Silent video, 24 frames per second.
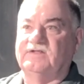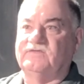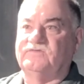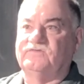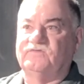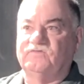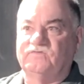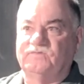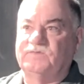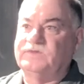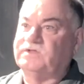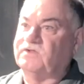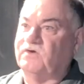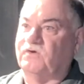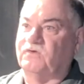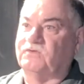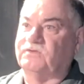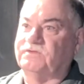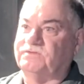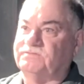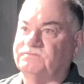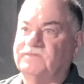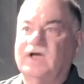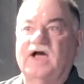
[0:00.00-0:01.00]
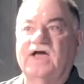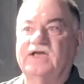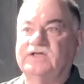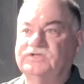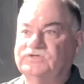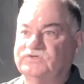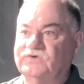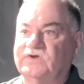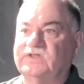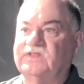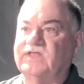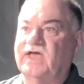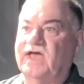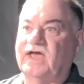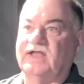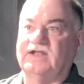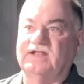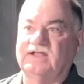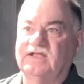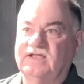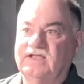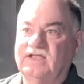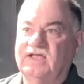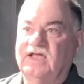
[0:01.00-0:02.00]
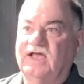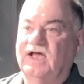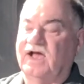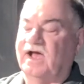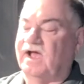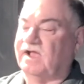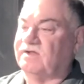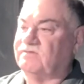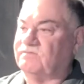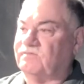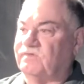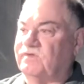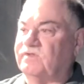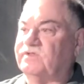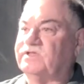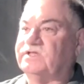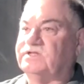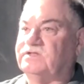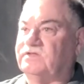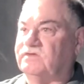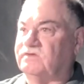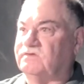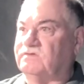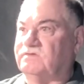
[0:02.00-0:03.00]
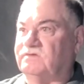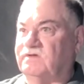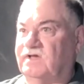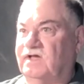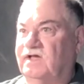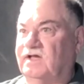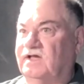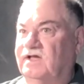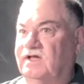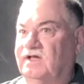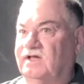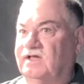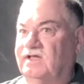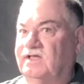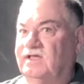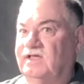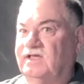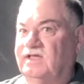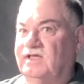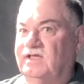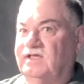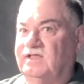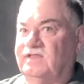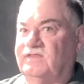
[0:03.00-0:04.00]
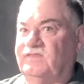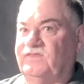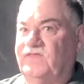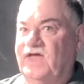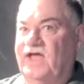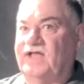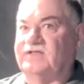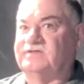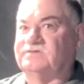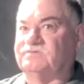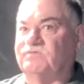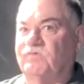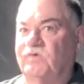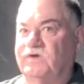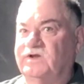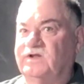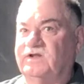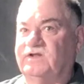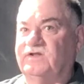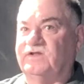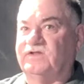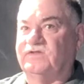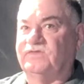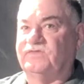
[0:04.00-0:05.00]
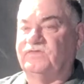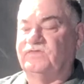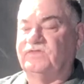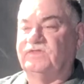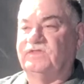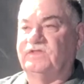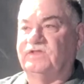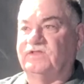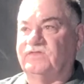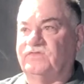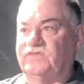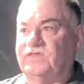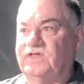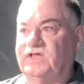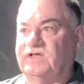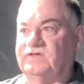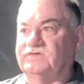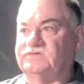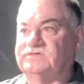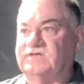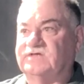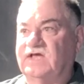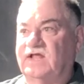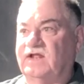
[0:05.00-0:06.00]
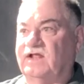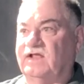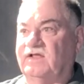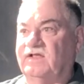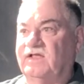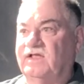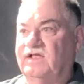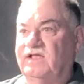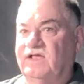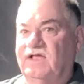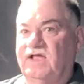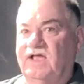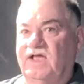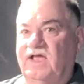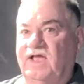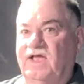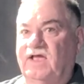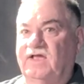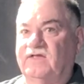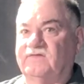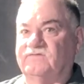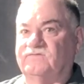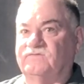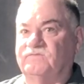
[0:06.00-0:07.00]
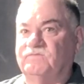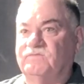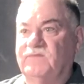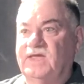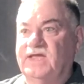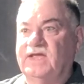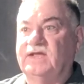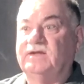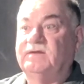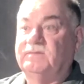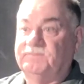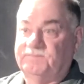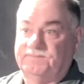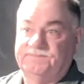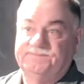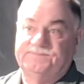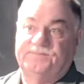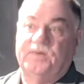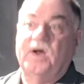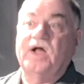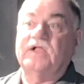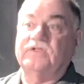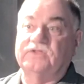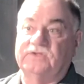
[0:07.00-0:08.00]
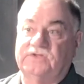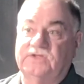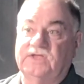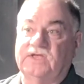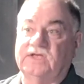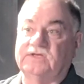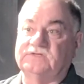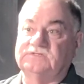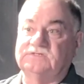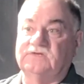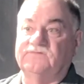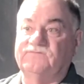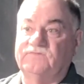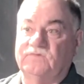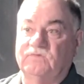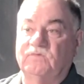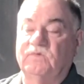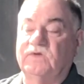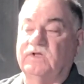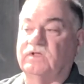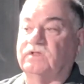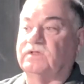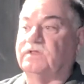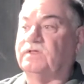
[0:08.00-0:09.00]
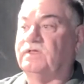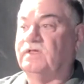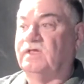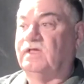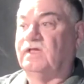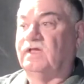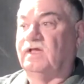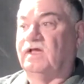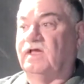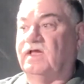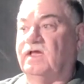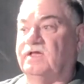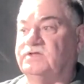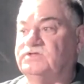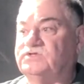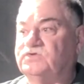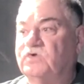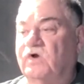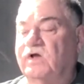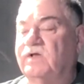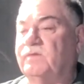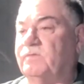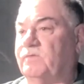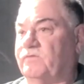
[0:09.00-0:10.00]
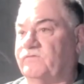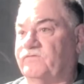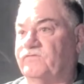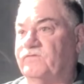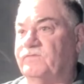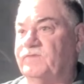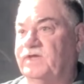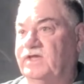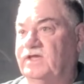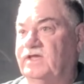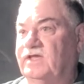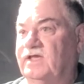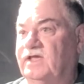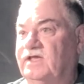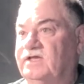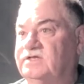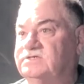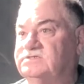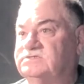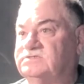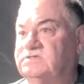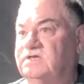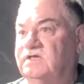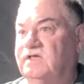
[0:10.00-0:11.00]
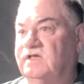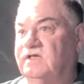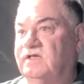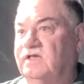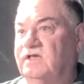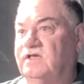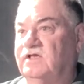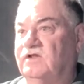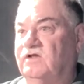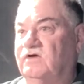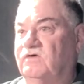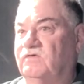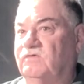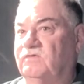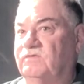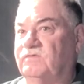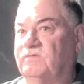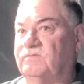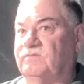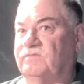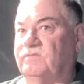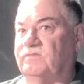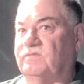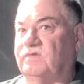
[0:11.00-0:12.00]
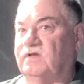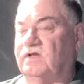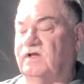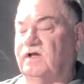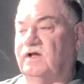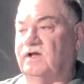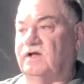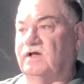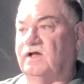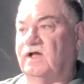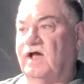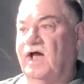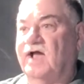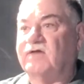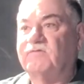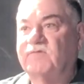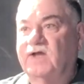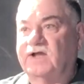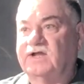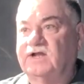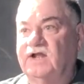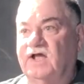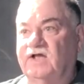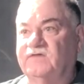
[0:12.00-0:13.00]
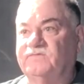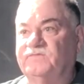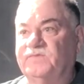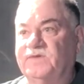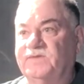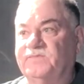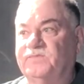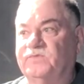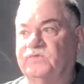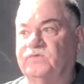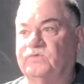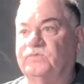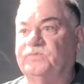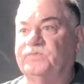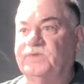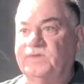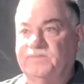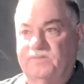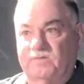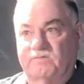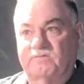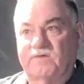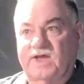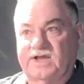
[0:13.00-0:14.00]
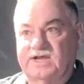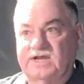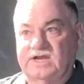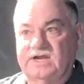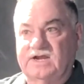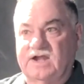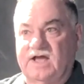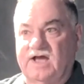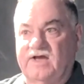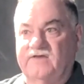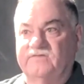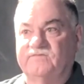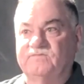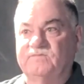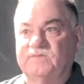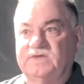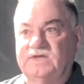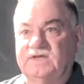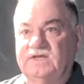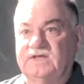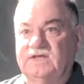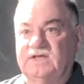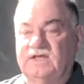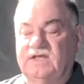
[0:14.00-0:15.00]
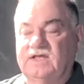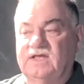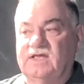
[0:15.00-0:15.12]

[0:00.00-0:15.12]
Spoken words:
truth be told, I enjoy that. I really do. That's one of the things that has made politics, if you will, enjoyable for me. Is, I recognize people, people recognize me,